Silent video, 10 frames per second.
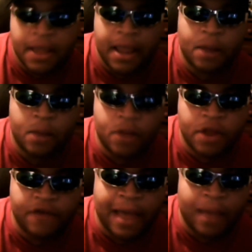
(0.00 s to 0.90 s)
in
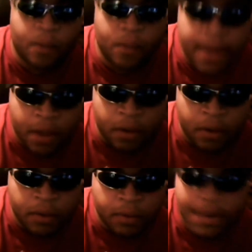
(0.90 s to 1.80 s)
which I
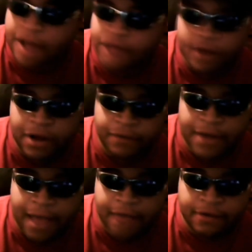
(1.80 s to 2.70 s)
will, without a shadow
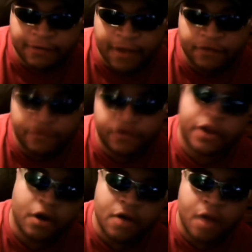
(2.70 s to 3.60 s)
of a doubt, discuss the
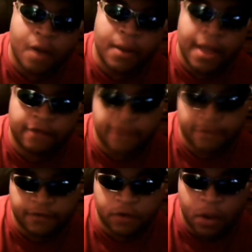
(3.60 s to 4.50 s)
Junkyard Dog with El
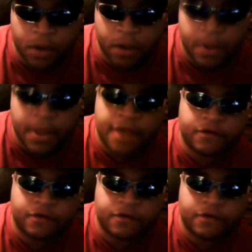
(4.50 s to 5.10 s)
Santo Loco.